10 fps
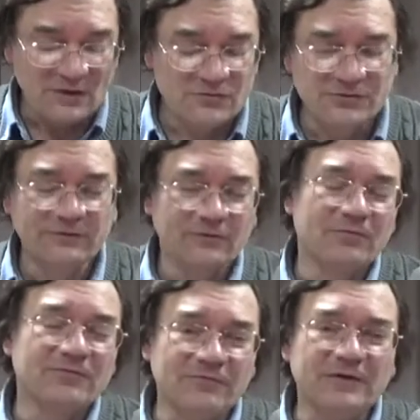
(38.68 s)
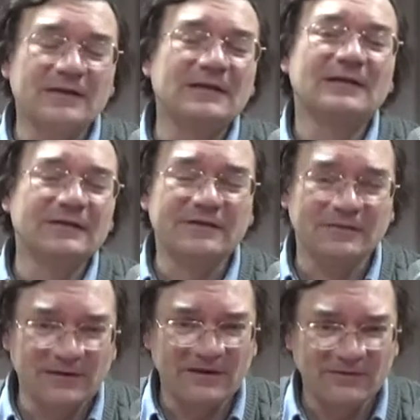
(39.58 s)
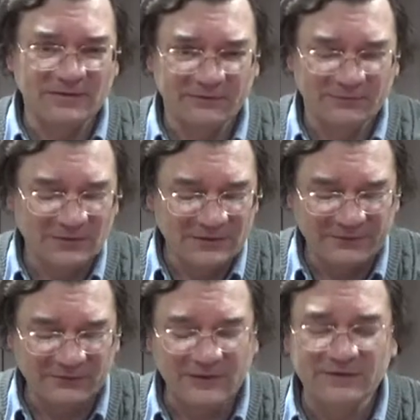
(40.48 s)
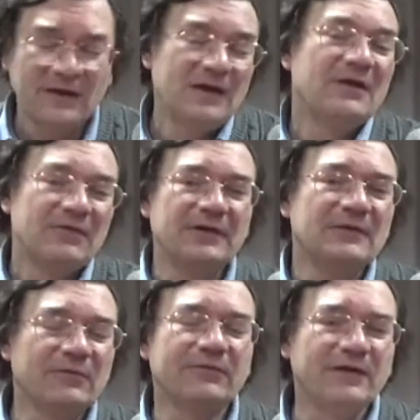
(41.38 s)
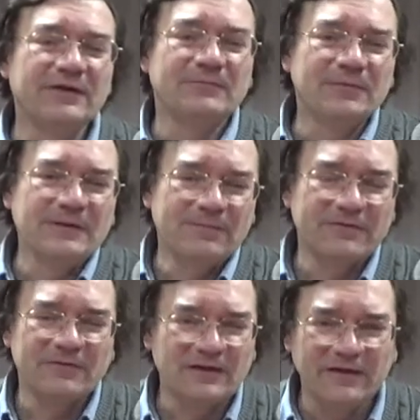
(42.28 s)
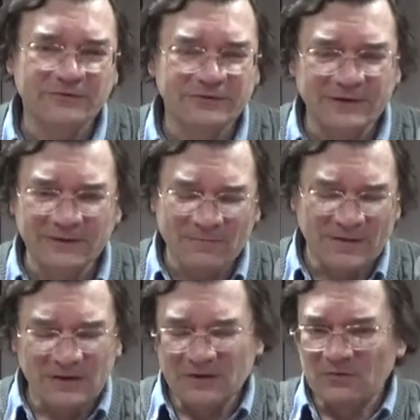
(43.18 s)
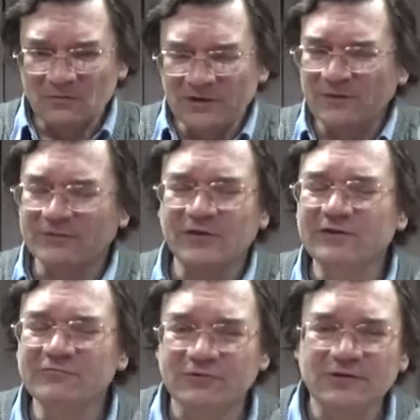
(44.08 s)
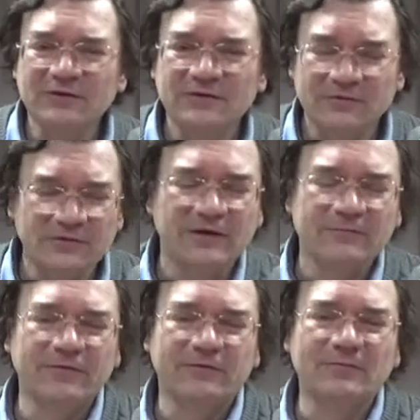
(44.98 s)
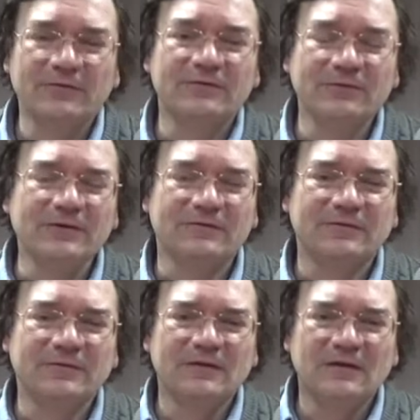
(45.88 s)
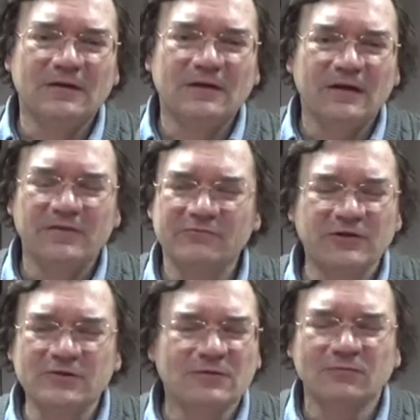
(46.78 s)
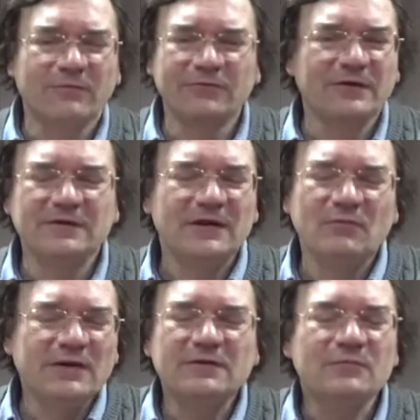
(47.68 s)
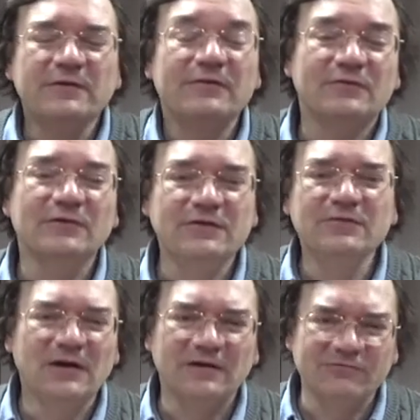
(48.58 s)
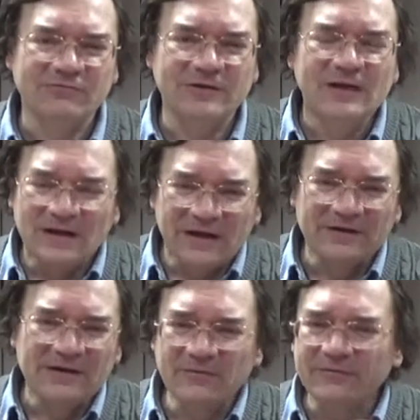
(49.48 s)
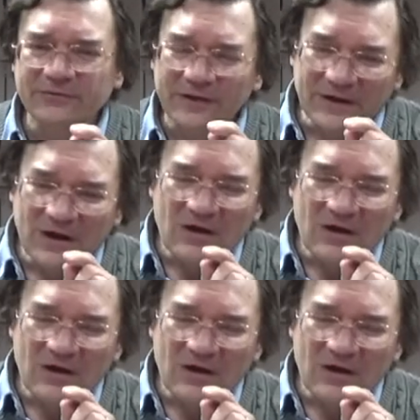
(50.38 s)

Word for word: Jesus was very clear about this when he said that he will say to people in the last day, when I was hungry, you gave me something to eat. And the righteous will say, no, when did we see you hungry? And he will say,